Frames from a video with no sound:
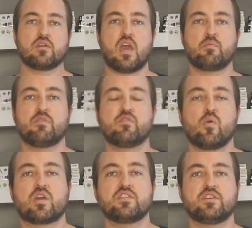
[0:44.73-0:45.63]
Okay, before
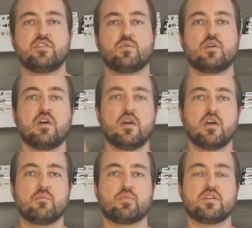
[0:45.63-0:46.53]
we continue,
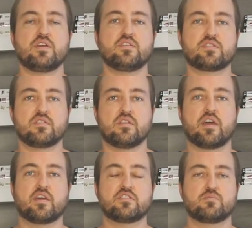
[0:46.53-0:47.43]
please
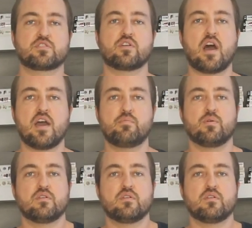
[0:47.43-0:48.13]
like and subscribe.